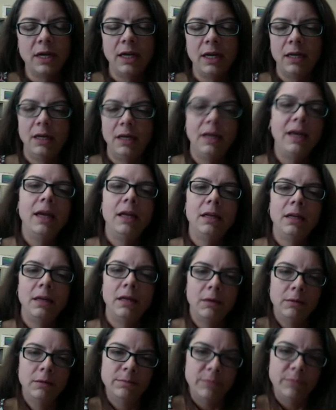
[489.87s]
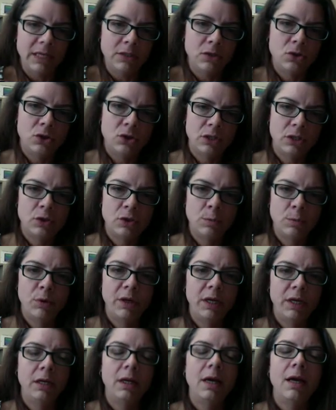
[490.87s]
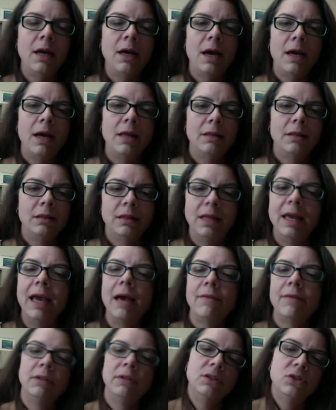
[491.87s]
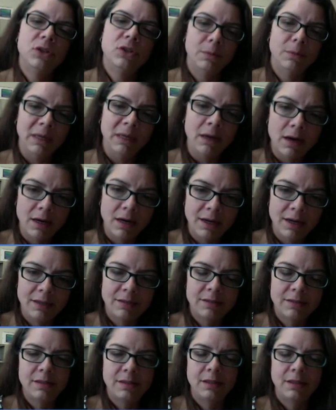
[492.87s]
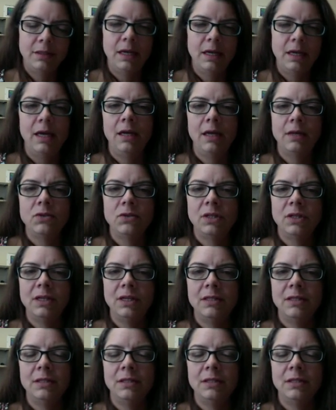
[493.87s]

And again, back to Josh's point, they have a legitimate audience and they